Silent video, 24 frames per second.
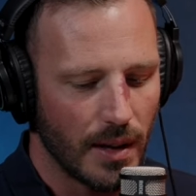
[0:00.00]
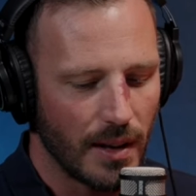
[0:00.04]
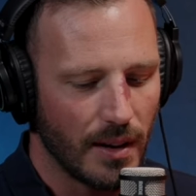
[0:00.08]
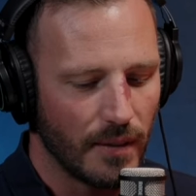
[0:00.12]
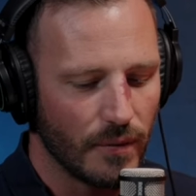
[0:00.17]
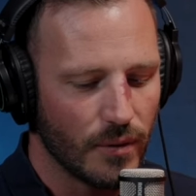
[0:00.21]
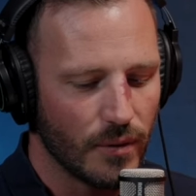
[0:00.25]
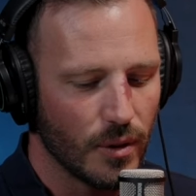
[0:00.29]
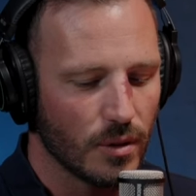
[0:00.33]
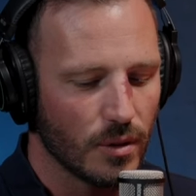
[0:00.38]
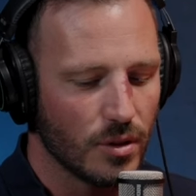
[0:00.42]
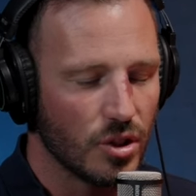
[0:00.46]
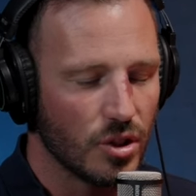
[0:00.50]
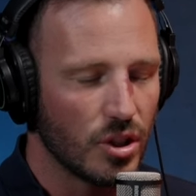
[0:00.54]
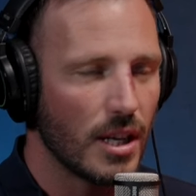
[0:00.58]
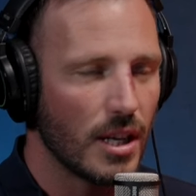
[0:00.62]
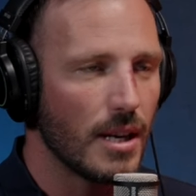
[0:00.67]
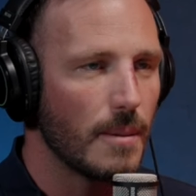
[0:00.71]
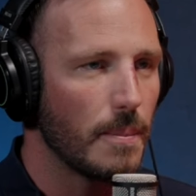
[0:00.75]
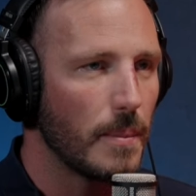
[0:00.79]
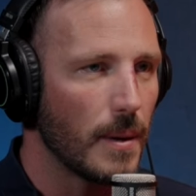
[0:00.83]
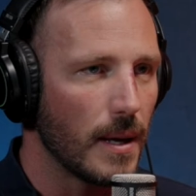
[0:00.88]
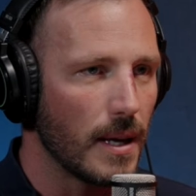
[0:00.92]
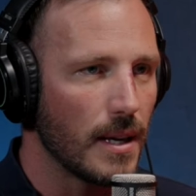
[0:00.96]
And if your G
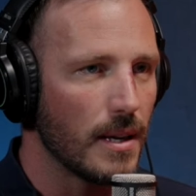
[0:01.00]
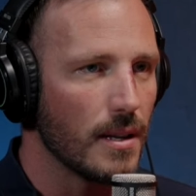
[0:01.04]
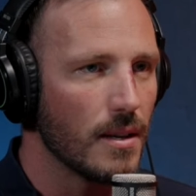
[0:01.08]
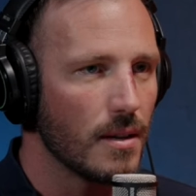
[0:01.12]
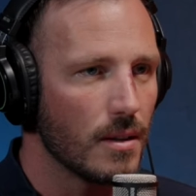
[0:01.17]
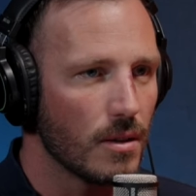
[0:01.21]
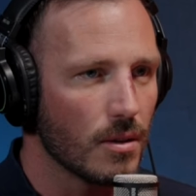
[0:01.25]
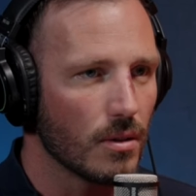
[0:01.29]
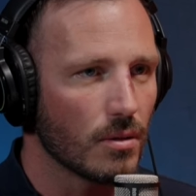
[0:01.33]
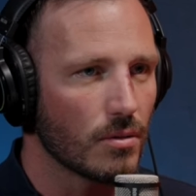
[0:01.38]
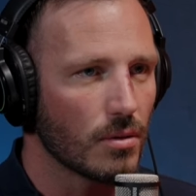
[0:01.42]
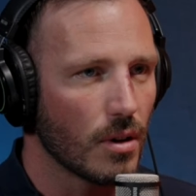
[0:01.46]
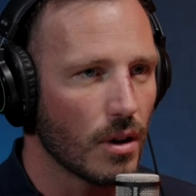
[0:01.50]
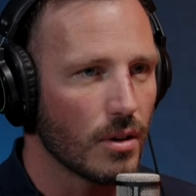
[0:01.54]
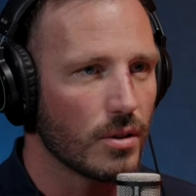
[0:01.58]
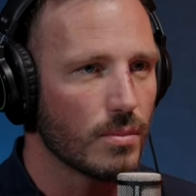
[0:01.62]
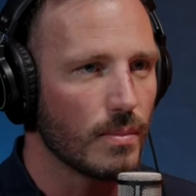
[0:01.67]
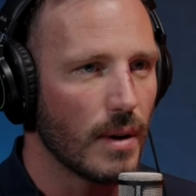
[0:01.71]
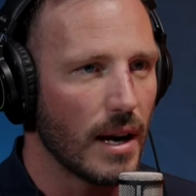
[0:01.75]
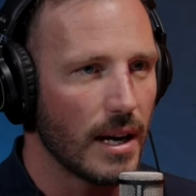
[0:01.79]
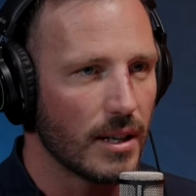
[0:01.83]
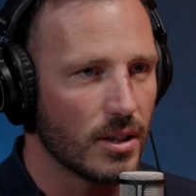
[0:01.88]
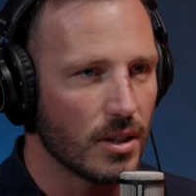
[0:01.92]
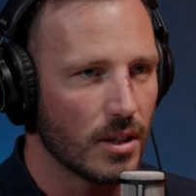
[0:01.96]
P, your gross
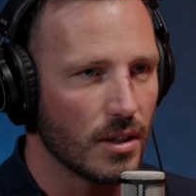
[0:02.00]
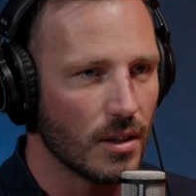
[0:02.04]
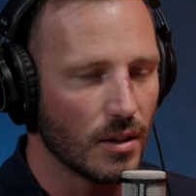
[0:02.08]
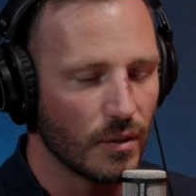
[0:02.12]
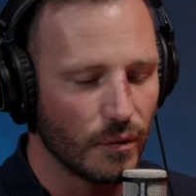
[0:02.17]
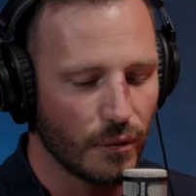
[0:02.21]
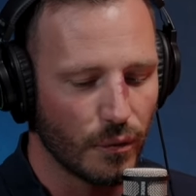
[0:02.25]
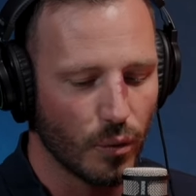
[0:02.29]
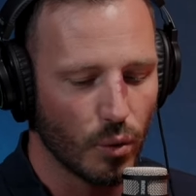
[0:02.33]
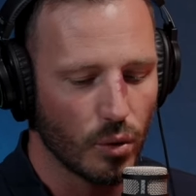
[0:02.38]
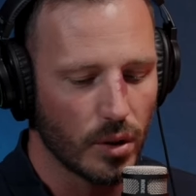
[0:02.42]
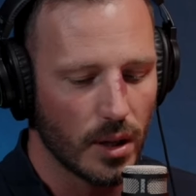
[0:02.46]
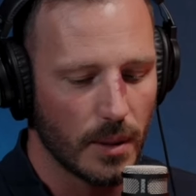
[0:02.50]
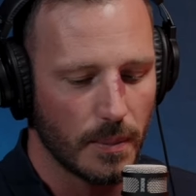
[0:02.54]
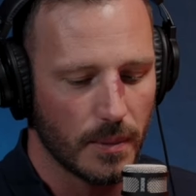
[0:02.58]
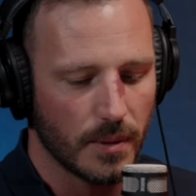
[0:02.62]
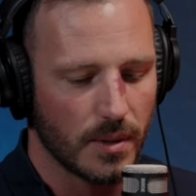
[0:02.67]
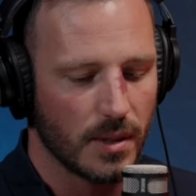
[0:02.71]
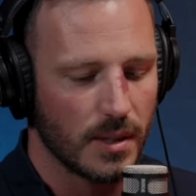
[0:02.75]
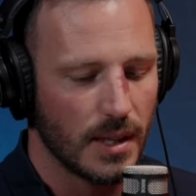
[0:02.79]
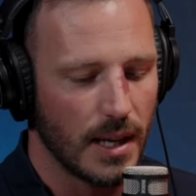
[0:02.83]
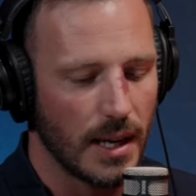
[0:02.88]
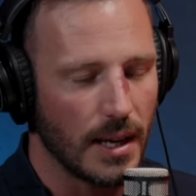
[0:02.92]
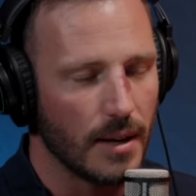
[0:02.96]
margin, is forty
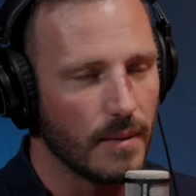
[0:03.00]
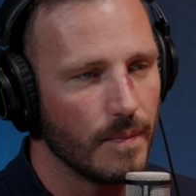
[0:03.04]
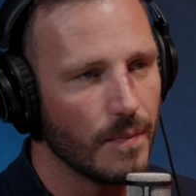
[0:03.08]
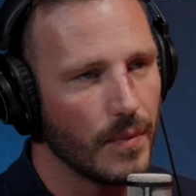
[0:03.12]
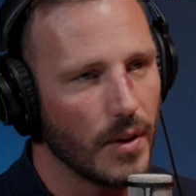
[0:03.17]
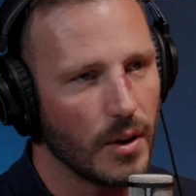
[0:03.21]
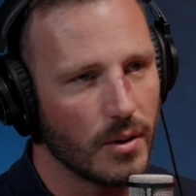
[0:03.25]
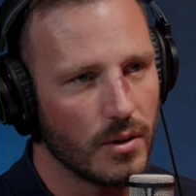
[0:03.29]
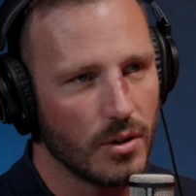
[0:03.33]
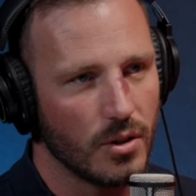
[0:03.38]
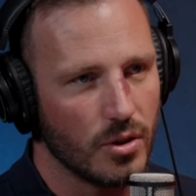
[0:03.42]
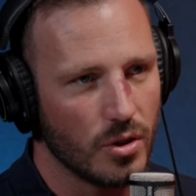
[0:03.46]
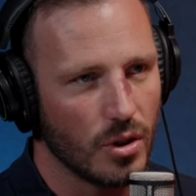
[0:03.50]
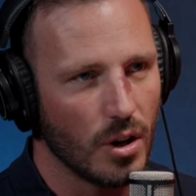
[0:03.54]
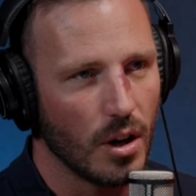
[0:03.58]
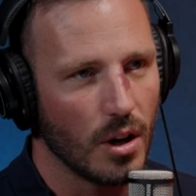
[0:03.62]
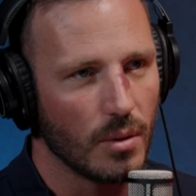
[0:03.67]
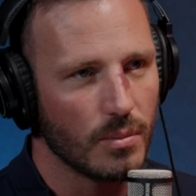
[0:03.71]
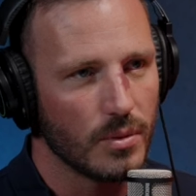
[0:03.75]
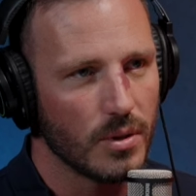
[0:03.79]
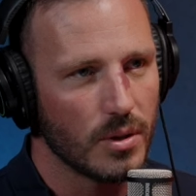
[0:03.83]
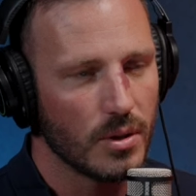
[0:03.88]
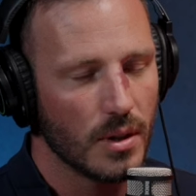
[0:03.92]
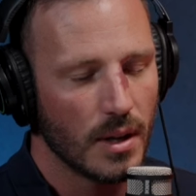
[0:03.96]
percent on your
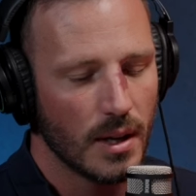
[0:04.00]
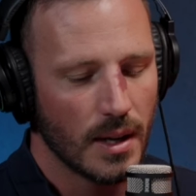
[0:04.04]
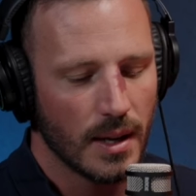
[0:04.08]
jobs,